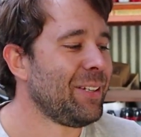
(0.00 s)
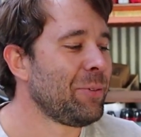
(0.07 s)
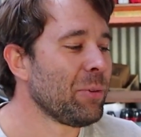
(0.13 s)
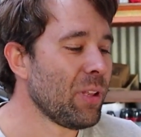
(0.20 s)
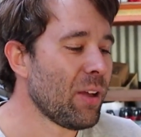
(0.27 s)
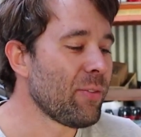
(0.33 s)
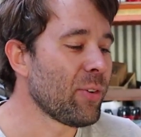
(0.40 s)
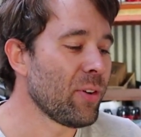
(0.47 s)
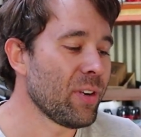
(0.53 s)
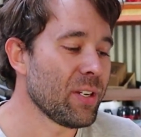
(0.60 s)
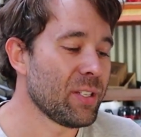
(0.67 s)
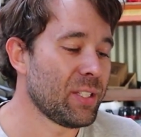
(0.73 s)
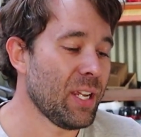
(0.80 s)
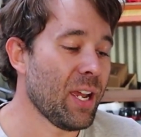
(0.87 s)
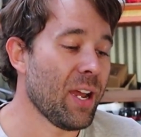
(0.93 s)
Well, as
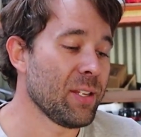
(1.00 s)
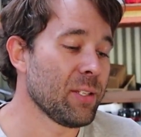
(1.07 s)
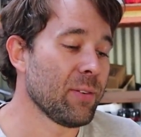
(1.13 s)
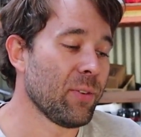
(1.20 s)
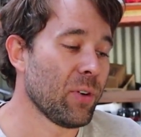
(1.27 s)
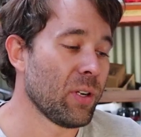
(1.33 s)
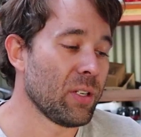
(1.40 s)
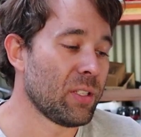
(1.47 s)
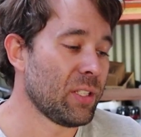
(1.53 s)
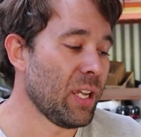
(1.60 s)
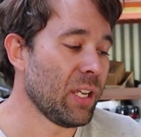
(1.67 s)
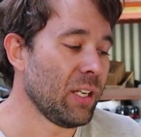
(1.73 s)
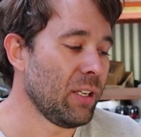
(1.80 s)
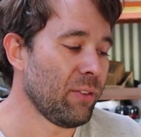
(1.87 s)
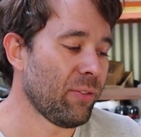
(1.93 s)
I've already
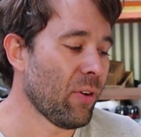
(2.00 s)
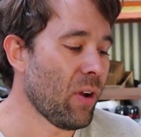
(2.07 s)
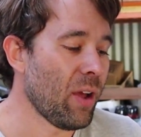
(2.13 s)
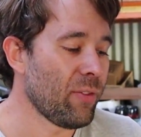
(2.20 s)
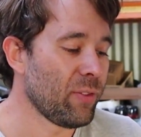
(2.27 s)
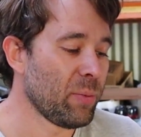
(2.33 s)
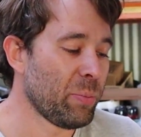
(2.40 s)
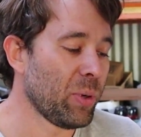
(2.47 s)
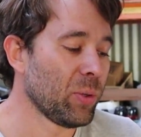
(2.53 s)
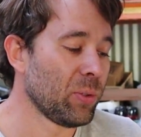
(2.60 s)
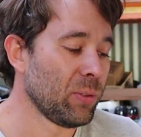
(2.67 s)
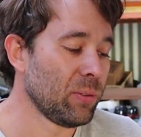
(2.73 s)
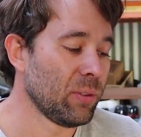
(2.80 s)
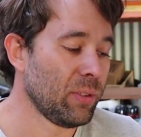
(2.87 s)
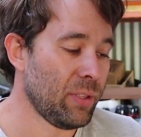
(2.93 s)
said, if I have to
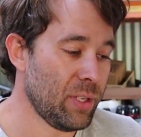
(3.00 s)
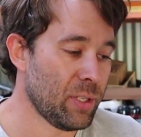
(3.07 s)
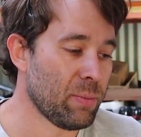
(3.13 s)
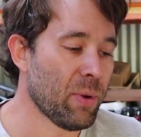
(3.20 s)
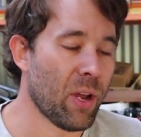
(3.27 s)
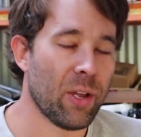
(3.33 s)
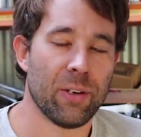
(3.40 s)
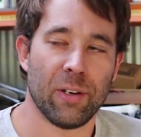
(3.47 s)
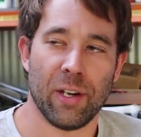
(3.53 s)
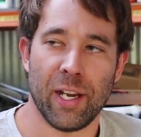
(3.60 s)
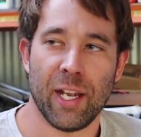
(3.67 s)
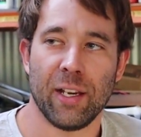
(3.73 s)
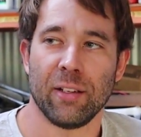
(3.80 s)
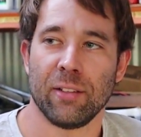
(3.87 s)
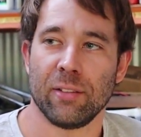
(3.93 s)
pull this motor
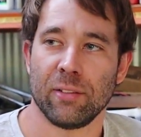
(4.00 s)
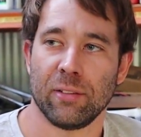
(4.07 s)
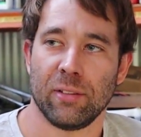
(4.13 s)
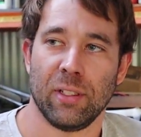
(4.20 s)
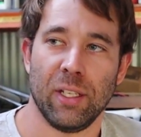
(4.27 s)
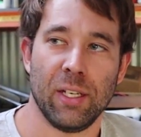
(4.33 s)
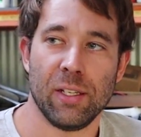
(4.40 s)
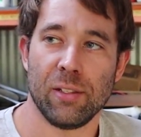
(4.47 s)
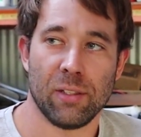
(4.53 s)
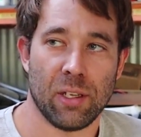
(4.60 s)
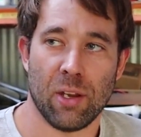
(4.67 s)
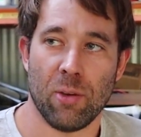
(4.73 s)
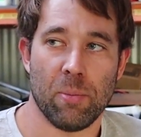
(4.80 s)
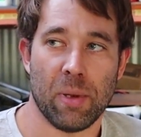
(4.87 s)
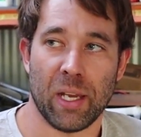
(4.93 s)
out, it isn't
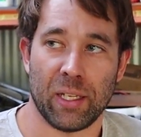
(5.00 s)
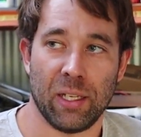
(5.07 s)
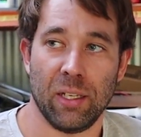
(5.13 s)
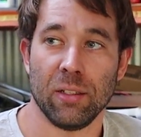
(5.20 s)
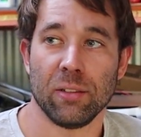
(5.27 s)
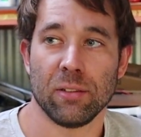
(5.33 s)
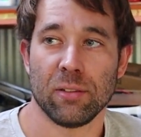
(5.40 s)
going back in.